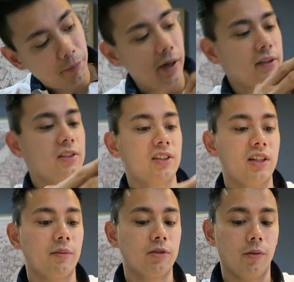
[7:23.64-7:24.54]
back to
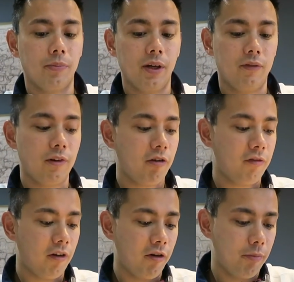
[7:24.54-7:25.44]
this laptop here.
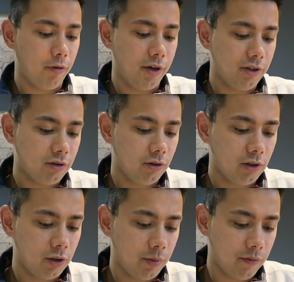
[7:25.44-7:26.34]
Very, very pretty. It's got
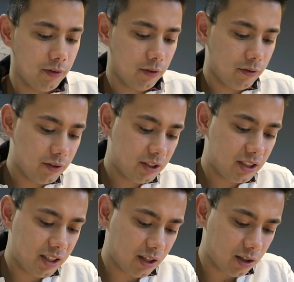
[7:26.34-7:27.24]
a little bit of a
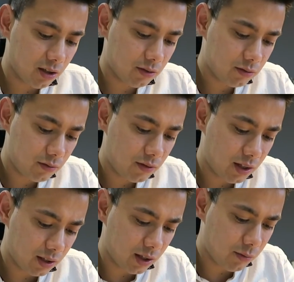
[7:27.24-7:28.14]
sticker
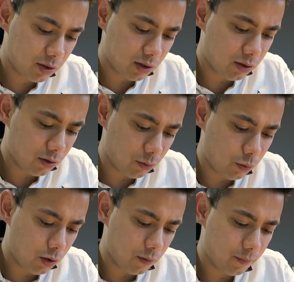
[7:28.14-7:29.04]
thing there, which I don't know
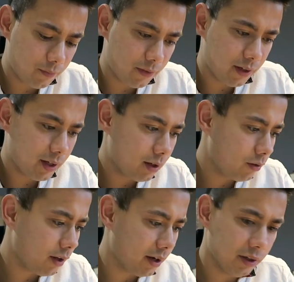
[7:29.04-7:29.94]
what the
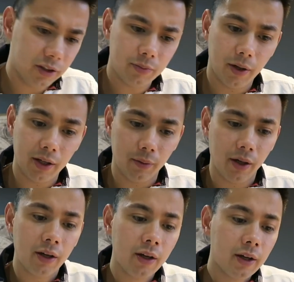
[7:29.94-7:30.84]
hell that is, but
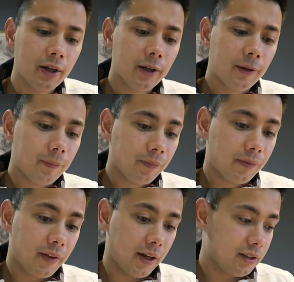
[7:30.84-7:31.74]
anyway,
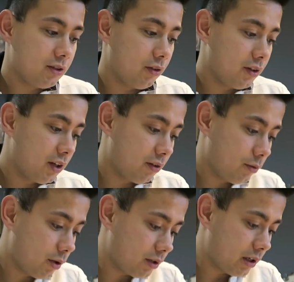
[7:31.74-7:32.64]
that's not the end of
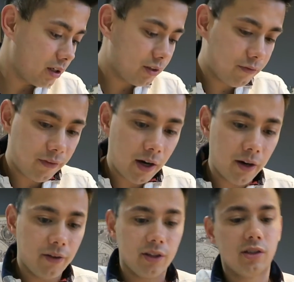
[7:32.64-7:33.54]
the world. Now let's
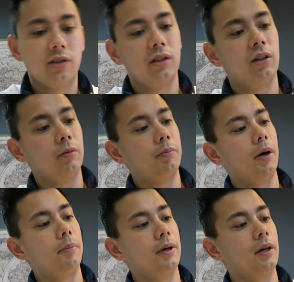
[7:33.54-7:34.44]
fire this little
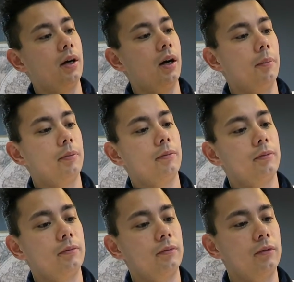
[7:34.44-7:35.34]
puppy up.
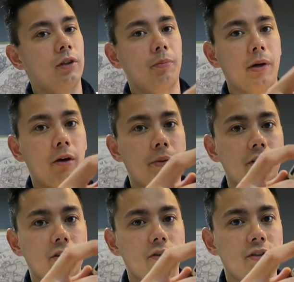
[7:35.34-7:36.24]
Little power
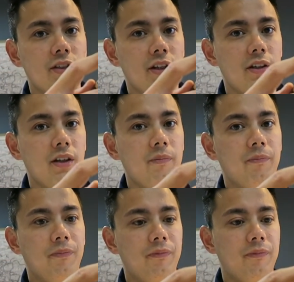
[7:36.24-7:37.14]
button on the side there.
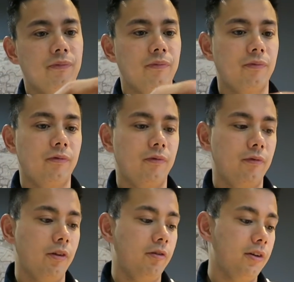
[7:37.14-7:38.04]

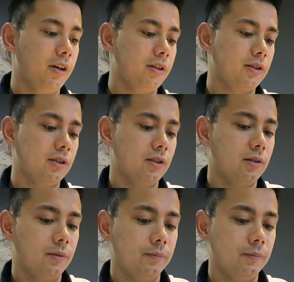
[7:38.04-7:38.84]
Very nice.